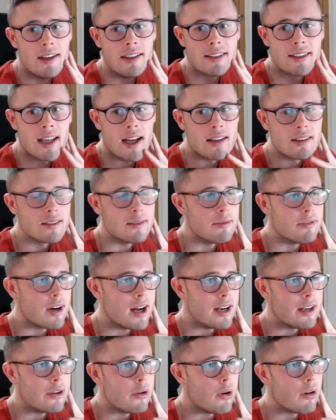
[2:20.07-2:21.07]
to get some
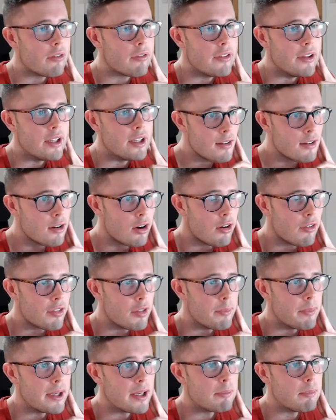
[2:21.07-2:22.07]
value off the off the
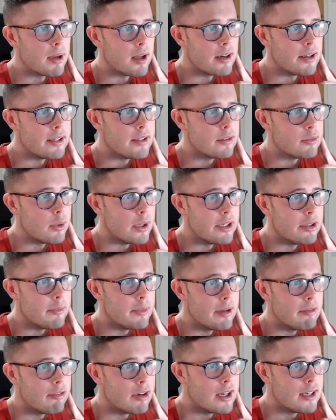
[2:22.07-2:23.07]
big blind when you
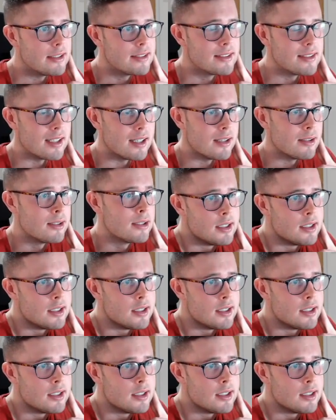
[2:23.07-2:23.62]
min raise. So